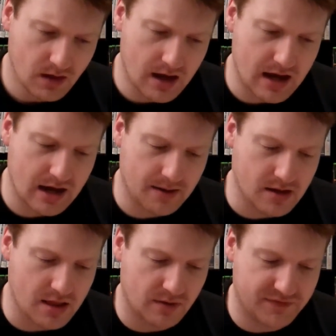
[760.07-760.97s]
a
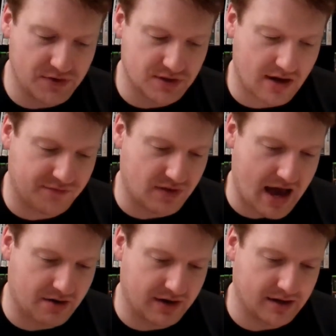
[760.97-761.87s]
lot of the reviews are not
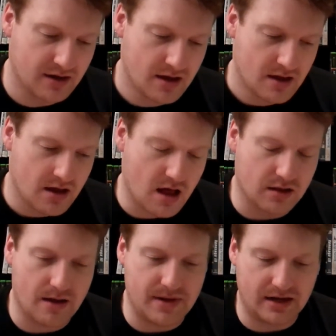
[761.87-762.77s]
flattering.
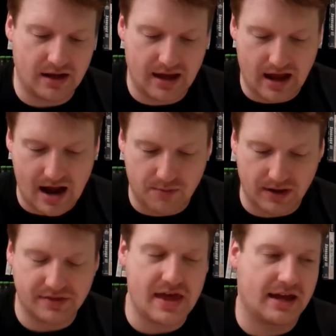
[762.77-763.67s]
I mean, I
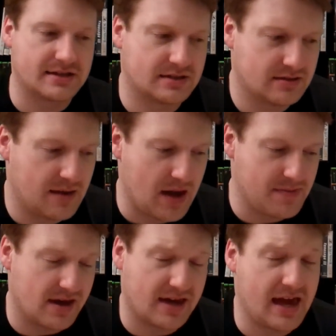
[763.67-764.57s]
really think it might
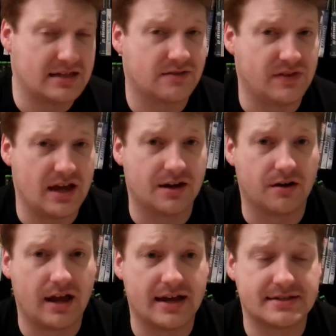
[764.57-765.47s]
be a case of the
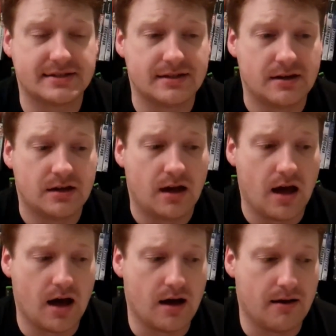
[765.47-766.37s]
internet
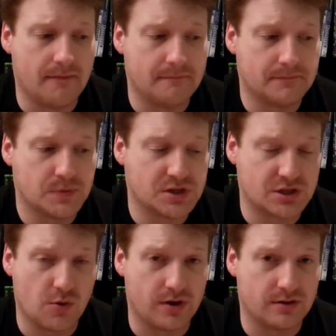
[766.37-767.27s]

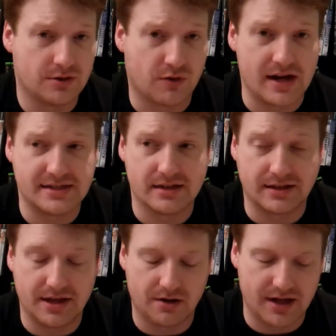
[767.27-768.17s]
just going crazy
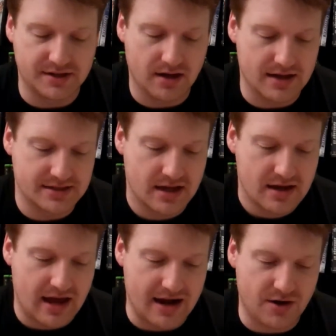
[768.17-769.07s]
like the internet does.
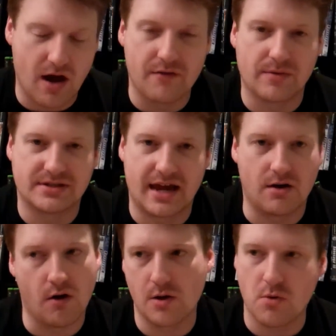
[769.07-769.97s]
And, you know, everyone's saying,
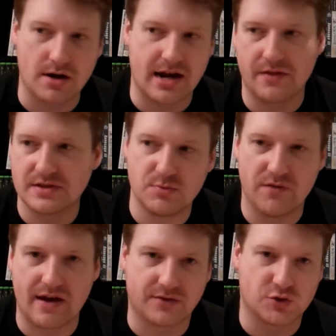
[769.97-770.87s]
oh, I walked out of this
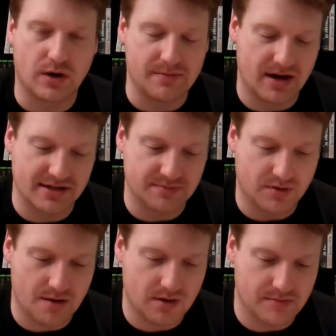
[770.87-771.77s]
movie after 20 minutes and
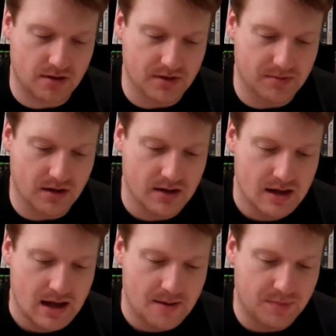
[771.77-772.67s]
blah, blah, blah, blah, blah.
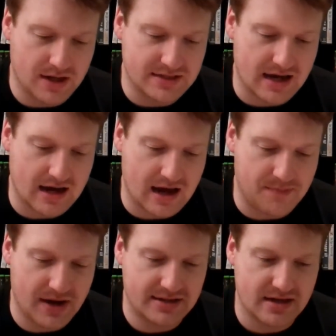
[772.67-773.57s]
But I
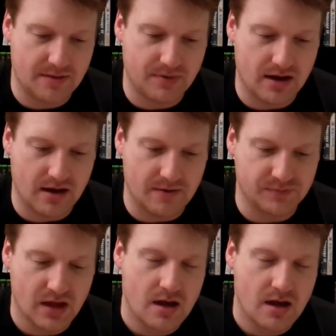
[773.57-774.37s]
picked up, and